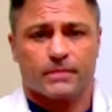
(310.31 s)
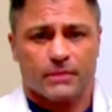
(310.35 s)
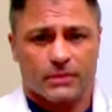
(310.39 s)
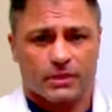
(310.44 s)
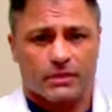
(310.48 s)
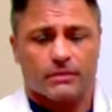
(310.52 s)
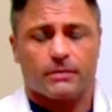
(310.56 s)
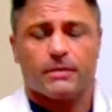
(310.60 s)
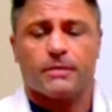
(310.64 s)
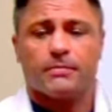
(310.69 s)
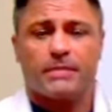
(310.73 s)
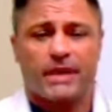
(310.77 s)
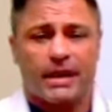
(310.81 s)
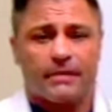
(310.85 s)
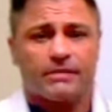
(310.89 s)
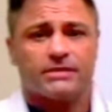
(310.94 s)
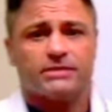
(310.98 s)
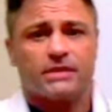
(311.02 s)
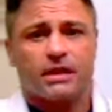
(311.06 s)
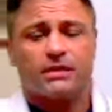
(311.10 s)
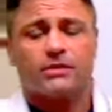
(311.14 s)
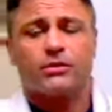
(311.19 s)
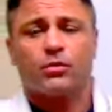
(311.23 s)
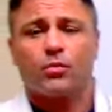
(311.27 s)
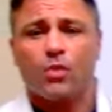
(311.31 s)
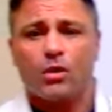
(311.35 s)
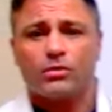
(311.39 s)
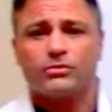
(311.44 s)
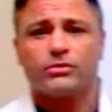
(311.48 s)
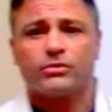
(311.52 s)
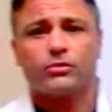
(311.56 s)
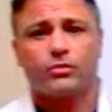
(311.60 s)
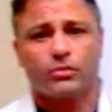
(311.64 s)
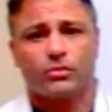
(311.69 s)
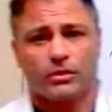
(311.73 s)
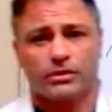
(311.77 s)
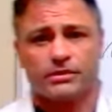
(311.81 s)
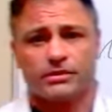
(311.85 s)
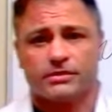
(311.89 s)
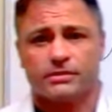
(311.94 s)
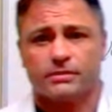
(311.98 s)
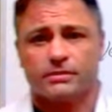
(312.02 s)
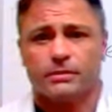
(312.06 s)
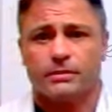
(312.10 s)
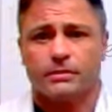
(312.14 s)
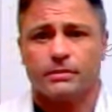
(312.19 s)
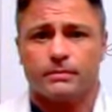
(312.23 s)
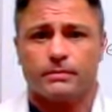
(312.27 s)
Look, my name is Dr. Walter Crooks.
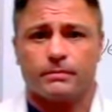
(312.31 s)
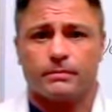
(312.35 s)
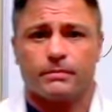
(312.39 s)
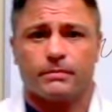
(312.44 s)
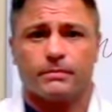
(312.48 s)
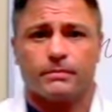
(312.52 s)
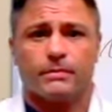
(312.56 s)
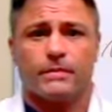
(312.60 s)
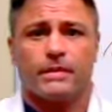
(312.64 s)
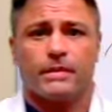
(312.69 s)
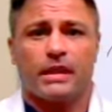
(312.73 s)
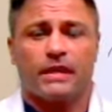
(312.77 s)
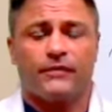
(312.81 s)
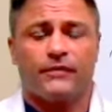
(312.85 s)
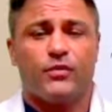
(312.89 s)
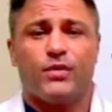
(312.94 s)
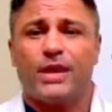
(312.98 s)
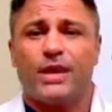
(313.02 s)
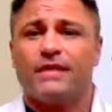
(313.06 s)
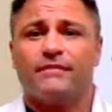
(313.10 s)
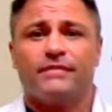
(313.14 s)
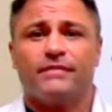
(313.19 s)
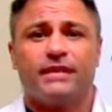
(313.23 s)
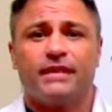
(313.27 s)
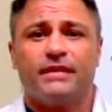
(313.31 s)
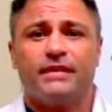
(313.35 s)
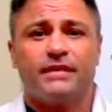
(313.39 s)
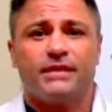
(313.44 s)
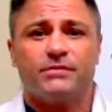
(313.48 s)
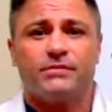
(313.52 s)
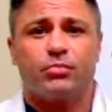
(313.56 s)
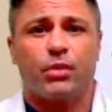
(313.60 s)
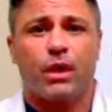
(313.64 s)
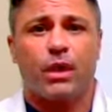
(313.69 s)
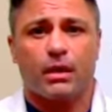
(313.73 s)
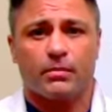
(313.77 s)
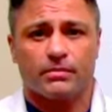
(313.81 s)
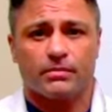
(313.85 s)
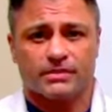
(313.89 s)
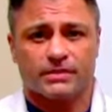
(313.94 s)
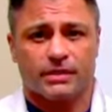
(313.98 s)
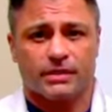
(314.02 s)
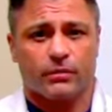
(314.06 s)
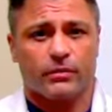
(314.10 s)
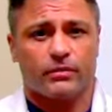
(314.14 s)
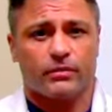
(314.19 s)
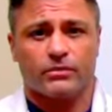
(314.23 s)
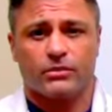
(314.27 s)
If you have any of these problems
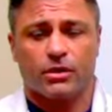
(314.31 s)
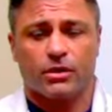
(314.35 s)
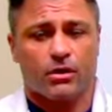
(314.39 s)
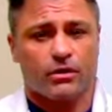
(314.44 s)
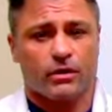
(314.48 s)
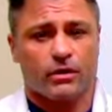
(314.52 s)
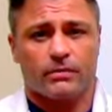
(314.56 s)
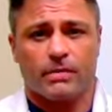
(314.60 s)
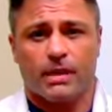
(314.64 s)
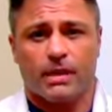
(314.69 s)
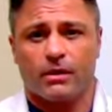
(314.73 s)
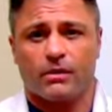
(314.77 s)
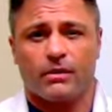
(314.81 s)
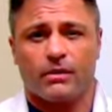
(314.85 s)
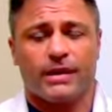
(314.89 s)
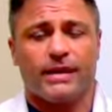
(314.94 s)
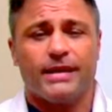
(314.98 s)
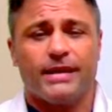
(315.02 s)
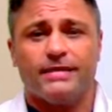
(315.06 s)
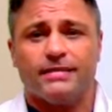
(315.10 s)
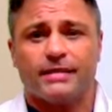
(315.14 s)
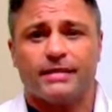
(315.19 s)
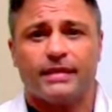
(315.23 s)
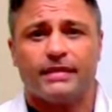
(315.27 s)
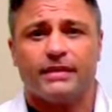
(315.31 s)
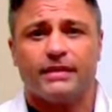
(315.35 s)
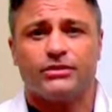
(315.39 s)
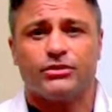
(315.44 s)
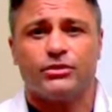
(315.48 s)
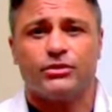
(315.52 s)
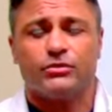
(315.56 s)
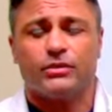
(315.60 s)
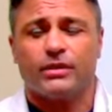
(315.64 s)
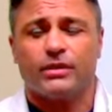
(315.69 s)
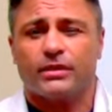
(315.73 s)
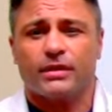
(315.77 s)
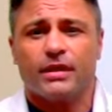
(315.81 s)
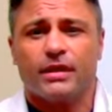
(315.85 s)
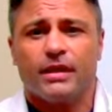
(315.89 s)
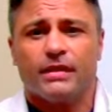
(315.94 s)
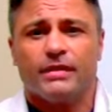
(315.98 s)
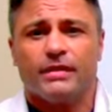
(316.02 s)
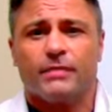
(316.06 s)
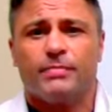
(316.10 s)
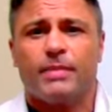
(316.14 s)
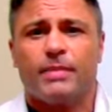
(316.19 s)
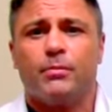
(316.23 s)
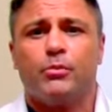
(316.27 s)
that we were talking about, or anything
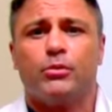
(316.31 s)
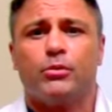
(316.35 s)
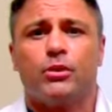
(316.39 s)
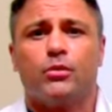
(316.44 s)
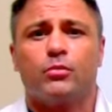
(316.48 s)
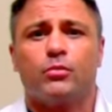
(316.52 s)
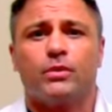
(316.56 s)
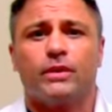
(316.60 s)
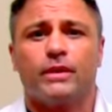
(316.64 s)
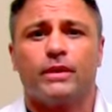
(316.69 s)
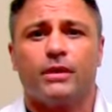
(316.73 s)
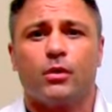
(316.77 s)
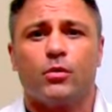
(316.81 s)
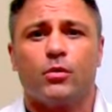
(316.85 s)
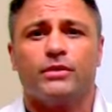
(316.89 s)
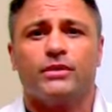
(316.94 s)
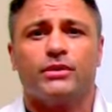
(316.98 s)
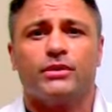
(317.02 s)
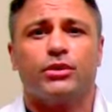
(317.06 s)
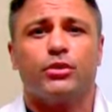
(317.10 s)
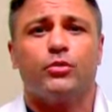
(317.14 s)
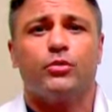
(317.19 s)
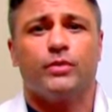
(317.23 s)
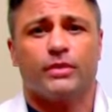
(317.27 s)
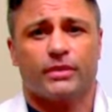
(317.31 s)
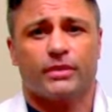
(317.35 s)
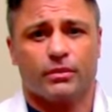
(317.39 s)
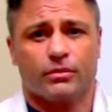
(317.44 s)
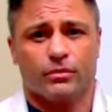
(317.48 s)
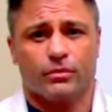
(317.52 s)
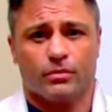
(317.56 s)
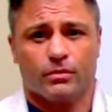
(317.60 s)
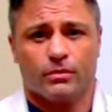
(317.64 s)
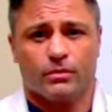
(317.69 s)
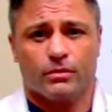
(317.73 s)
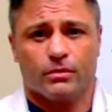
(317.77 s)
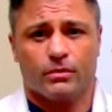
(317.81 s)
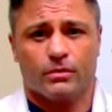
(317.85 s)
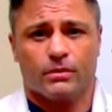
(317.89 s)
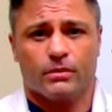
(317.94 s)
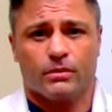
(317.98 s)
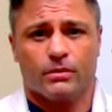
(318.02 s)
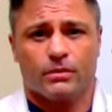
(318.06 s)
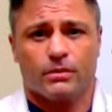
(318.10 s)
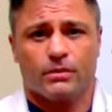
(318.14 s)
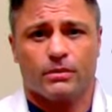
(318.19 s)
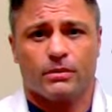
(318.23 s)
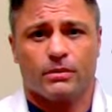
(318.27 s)
that people don't really know what to do with you,
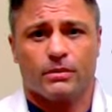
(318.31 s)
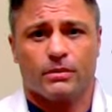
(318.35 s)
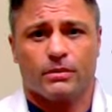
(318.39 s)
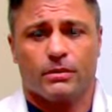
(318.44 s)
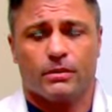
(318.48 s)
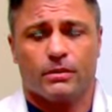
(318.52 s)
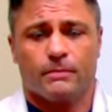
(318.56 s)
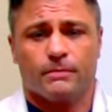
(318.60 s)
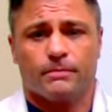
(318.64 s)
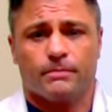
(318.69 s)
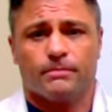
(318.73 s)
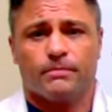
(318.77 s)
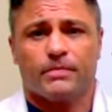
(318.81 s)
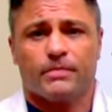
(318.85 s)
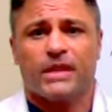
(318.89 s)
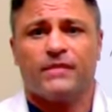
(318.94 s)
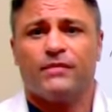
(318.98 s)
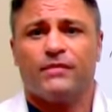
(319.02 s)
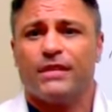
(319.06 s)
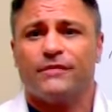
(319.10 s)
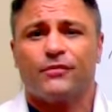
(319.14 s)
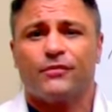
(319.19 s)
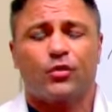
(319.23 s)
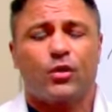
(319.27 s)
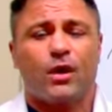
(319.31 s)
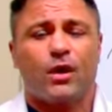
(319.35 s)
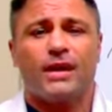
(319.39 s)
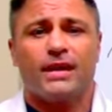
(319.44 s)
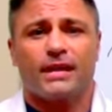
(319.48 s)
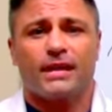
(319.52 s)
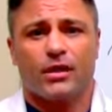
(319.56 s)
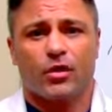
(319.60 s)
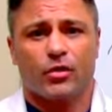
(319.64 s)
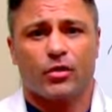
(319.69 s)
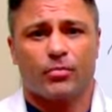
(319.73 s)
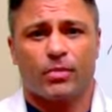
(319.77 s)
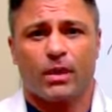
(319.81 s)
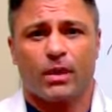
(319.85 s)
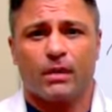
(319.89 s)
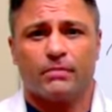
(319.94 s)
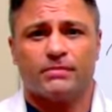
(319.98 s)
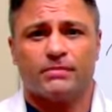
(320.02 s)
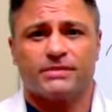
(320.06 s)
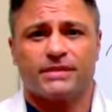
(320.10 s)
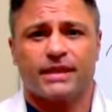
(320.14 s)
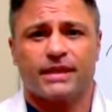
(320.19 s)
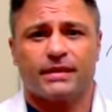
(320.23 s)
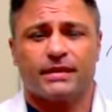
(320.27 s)
if you have chronic health
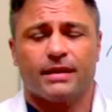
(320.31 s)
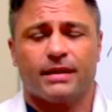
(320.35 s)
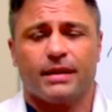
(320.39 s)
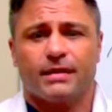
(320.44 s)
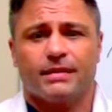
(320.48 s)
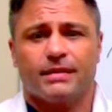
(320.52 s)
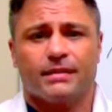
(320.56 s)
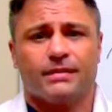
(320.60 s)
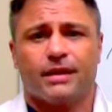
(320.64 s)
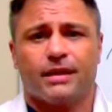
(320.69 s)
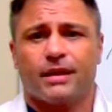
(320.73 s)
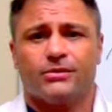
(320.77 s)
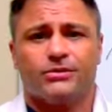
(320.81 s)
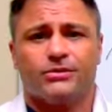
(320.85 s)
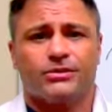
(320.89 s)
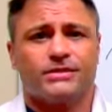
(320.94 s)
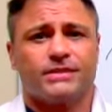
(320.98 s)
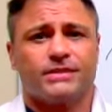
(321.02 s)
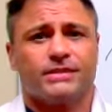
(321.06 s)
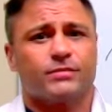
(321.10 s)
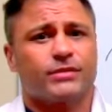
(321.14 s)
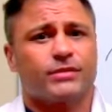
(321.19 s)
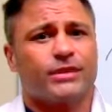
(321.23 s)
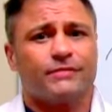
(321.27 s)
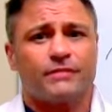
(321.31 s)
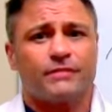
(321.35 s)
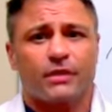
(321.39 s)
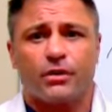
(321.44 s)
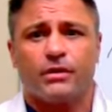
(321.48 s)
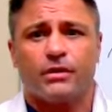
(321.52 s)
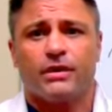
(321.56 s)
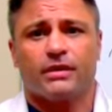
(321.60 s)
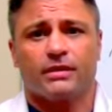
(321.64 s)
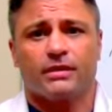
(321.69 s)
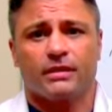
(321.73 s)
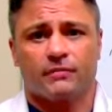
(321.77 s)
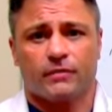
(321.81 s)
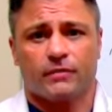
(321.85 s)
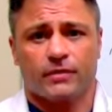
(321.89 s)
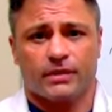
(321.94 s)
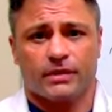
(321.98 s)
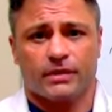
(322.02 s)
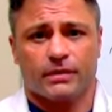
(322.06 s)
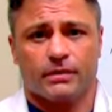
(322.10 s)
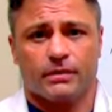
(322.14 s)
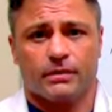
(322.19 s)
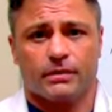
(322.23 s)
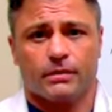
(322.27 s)
problems that the doctor just says, well, you have to learn to live with
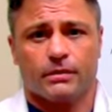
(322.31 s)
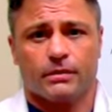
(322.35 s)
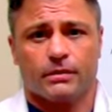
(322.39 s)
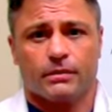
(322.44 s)
it,